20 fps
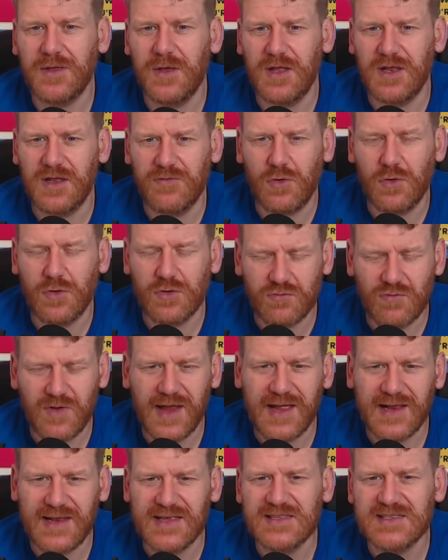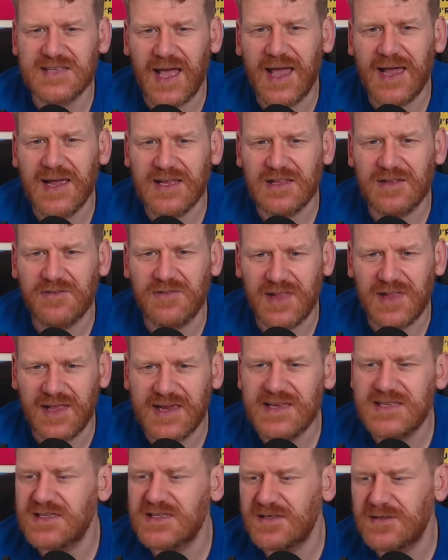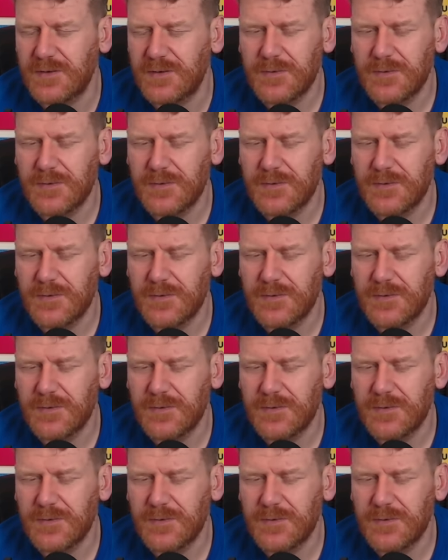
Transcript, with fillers: and have looked really tired of late and